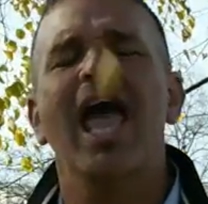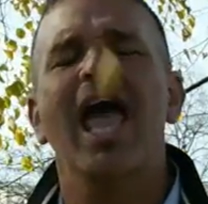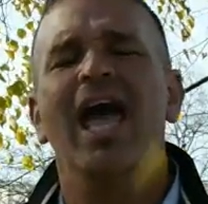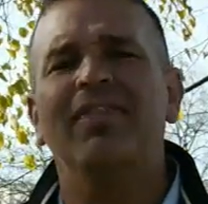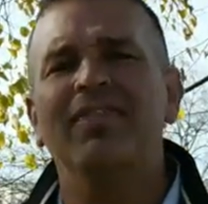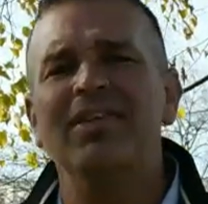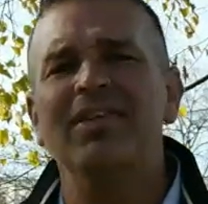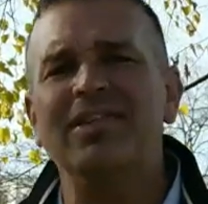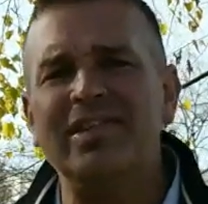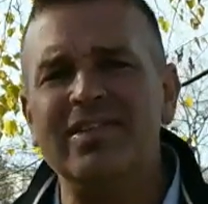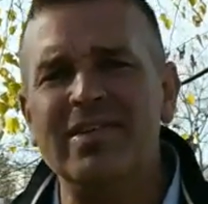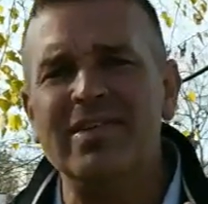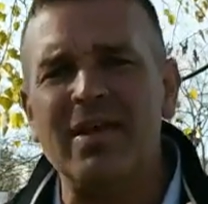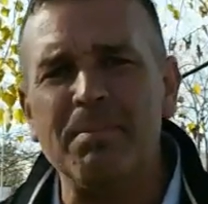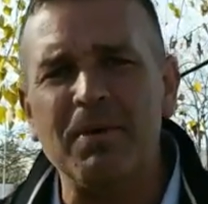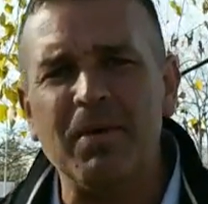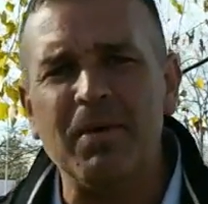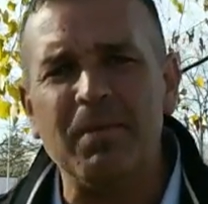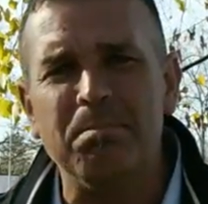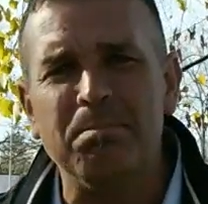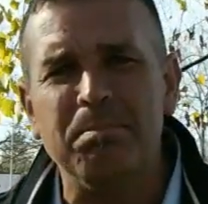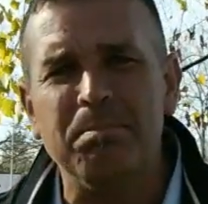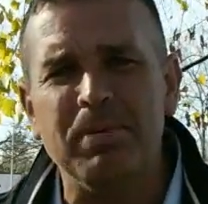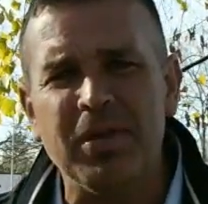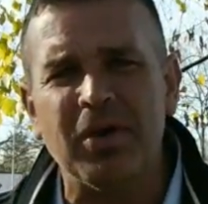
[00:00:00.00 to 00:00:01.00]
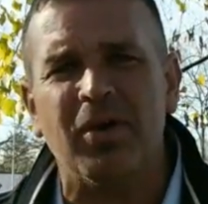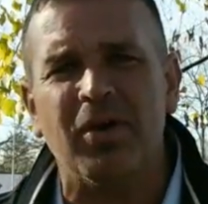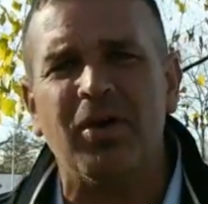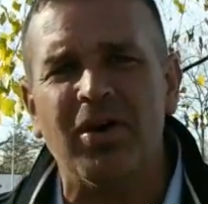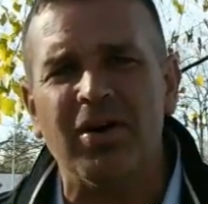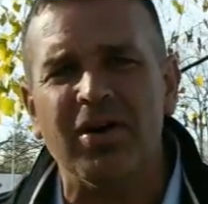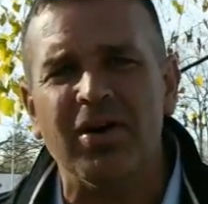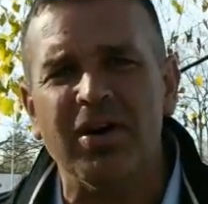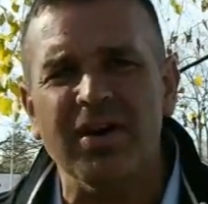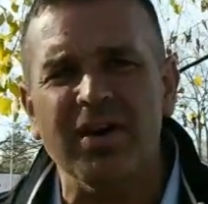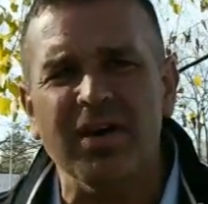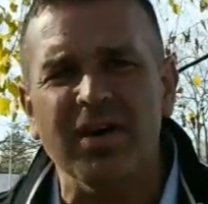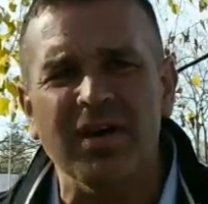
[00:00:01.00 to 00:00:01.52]
And this is a
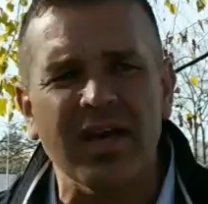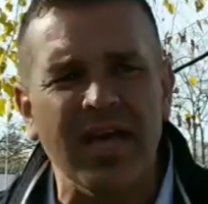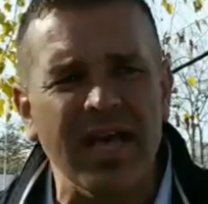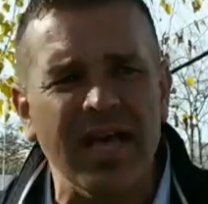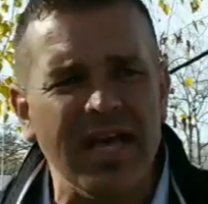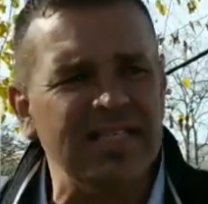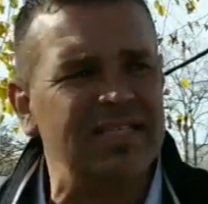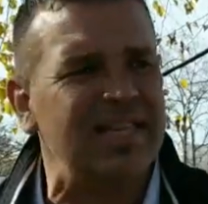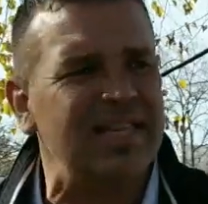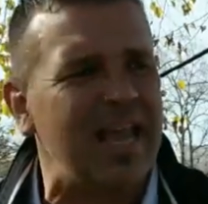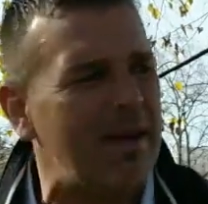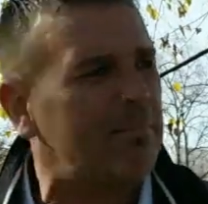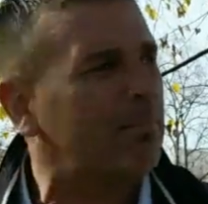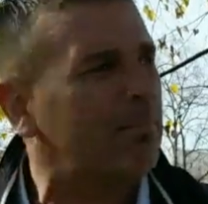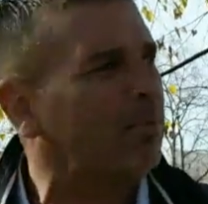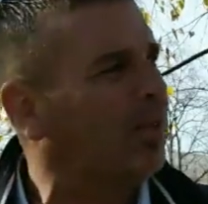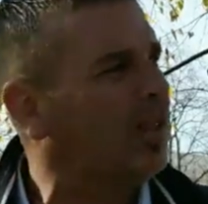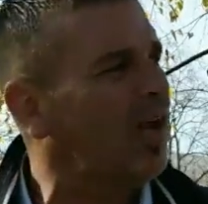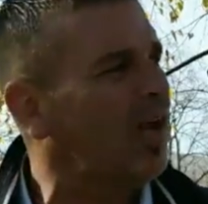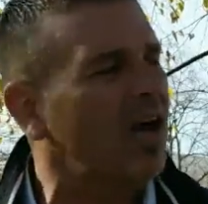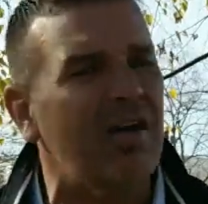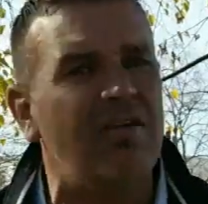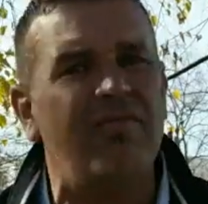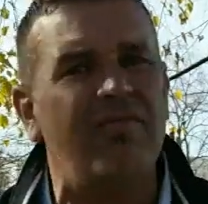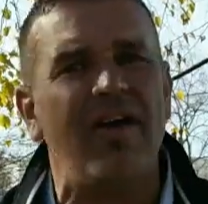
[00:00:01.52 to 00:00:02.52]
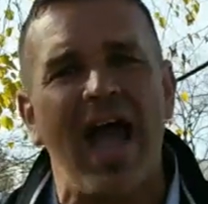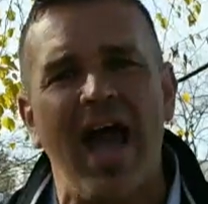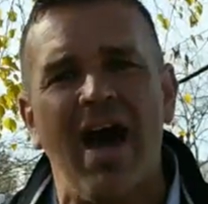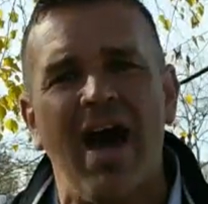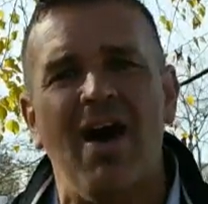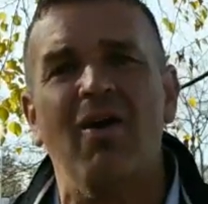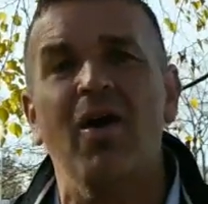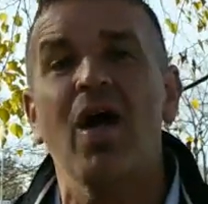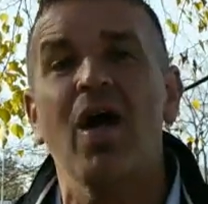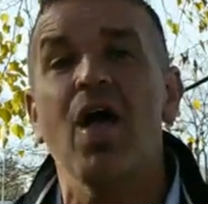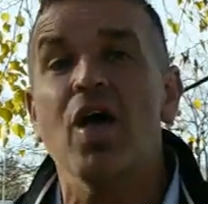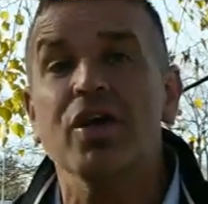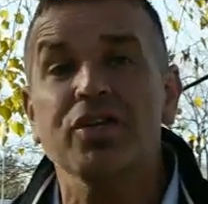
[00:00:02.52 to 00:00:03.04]
pure example of
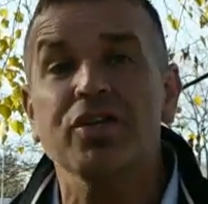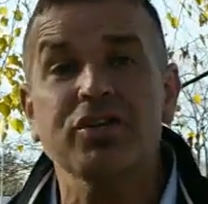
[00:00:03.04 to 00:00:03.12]
how